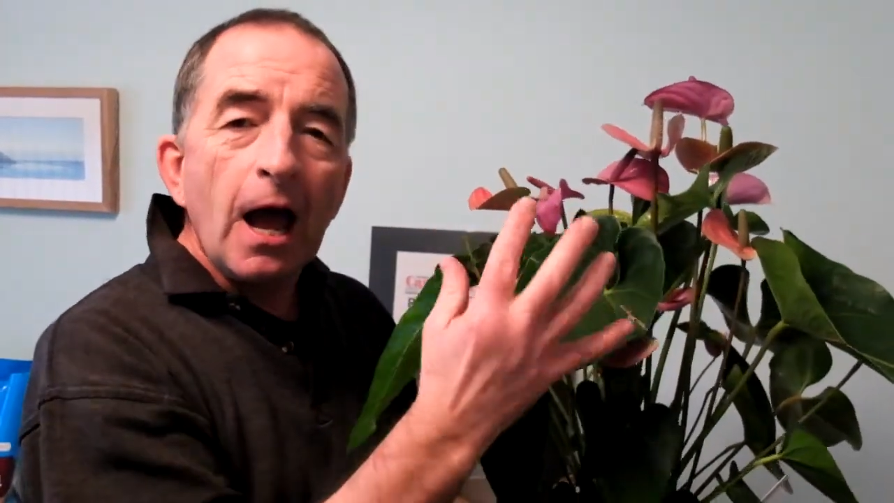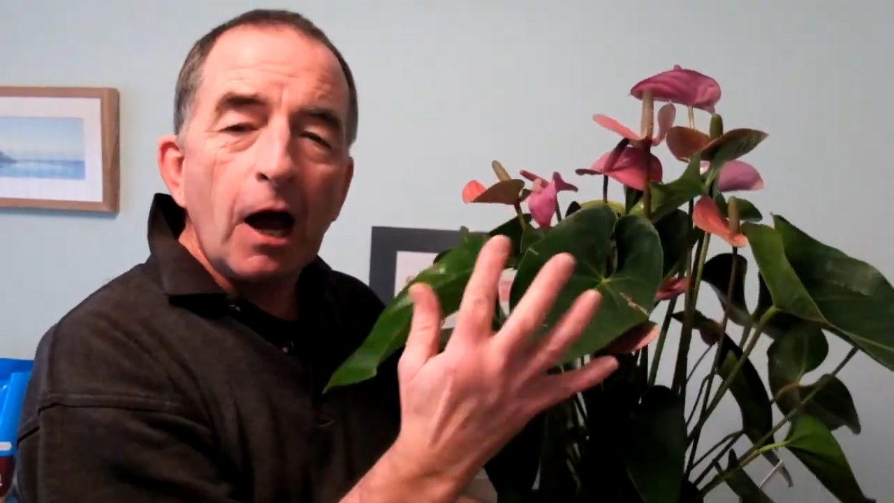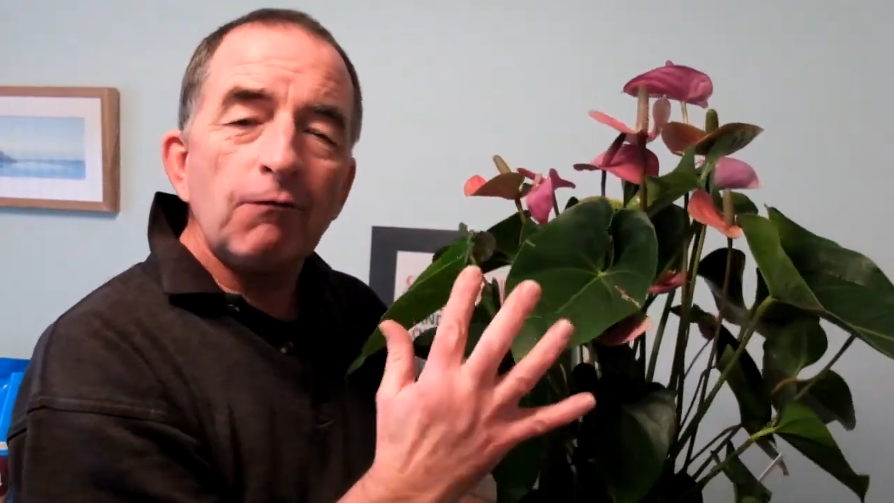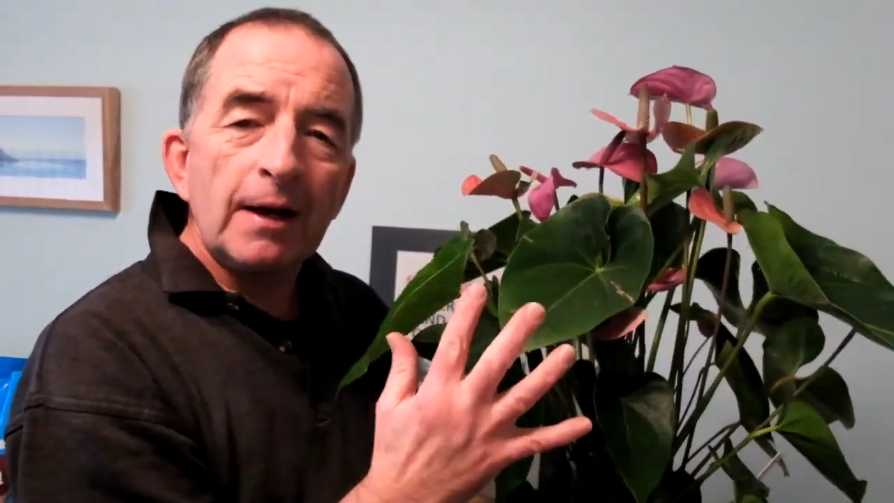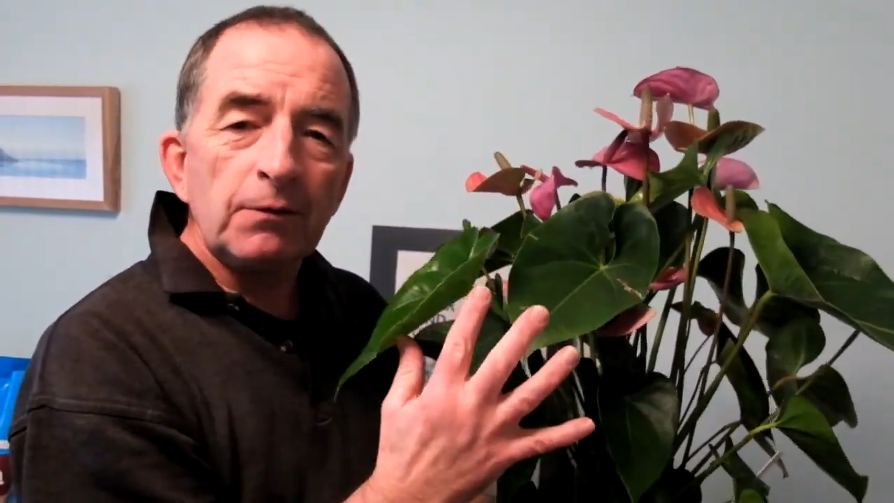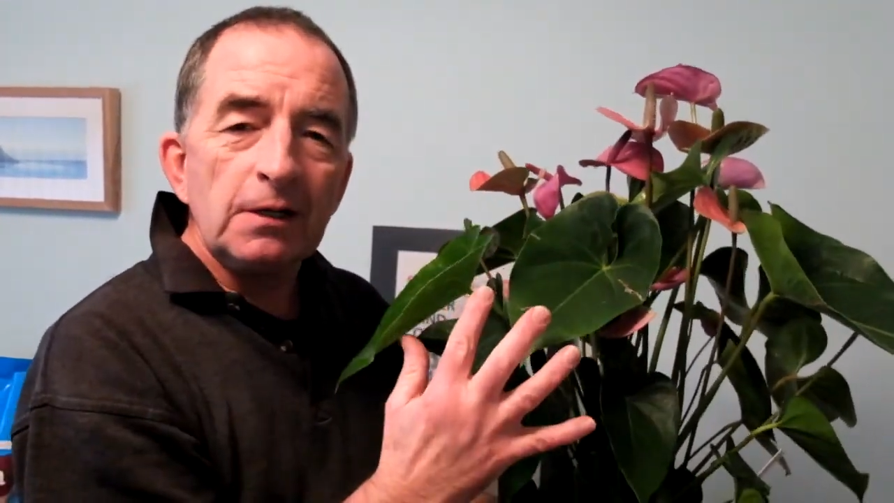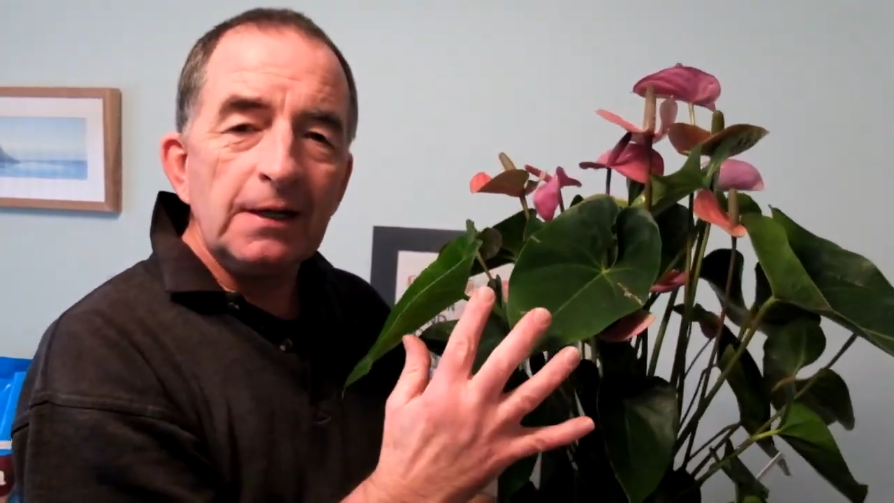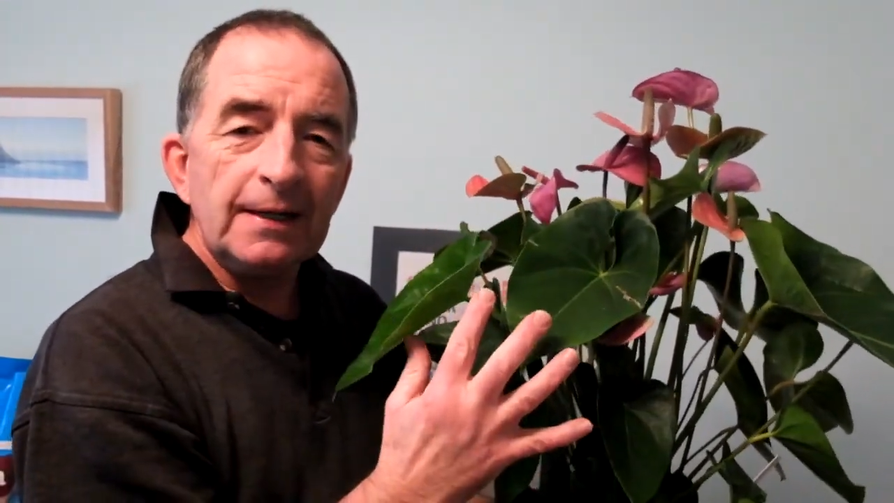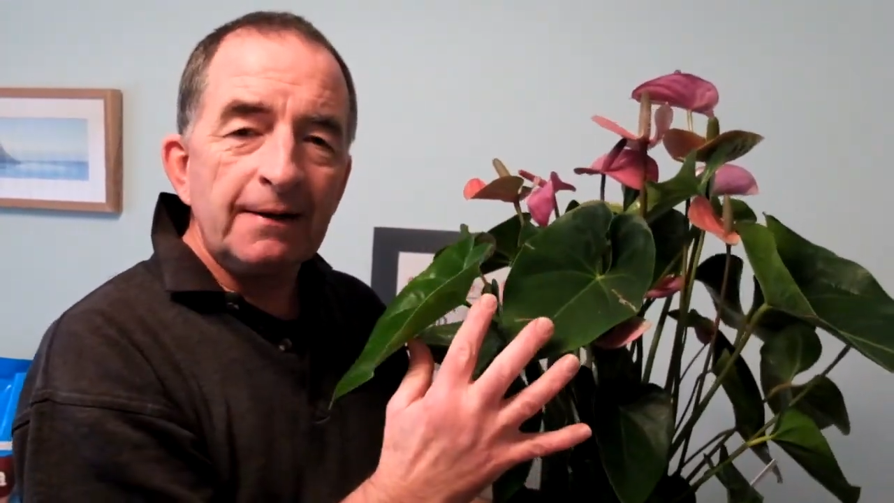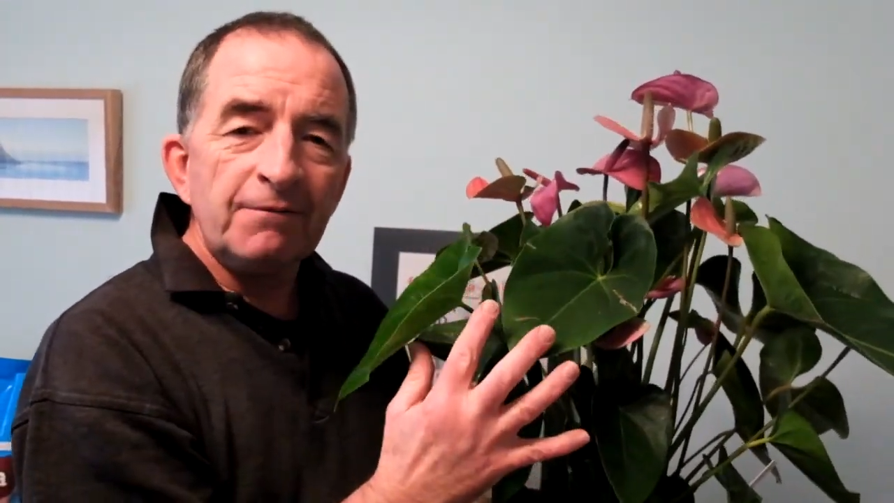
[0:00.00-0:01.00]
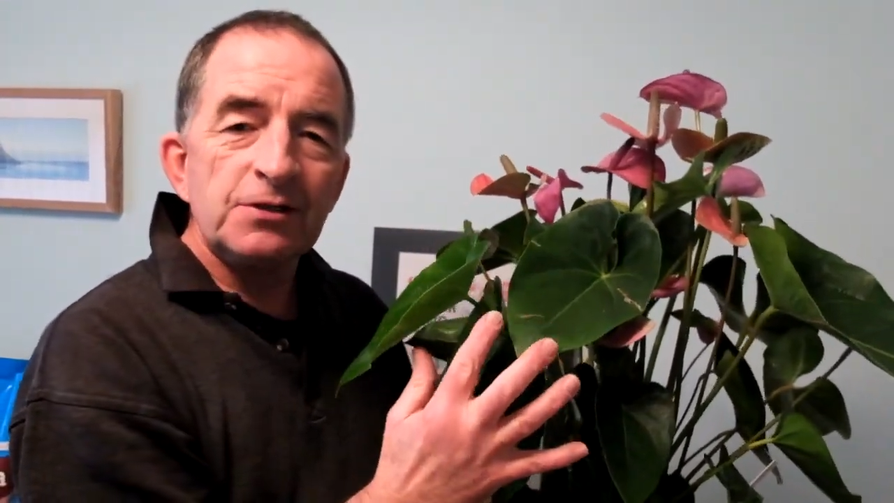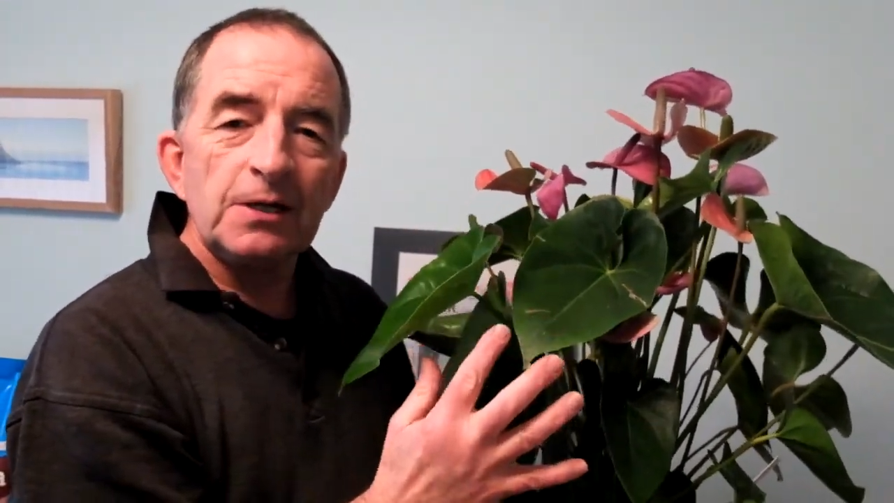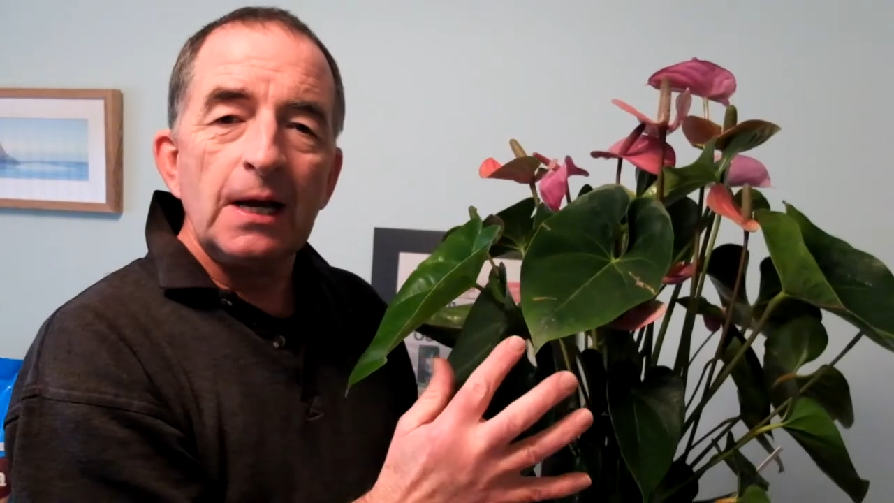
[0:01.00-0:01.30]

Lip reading: around the leaves,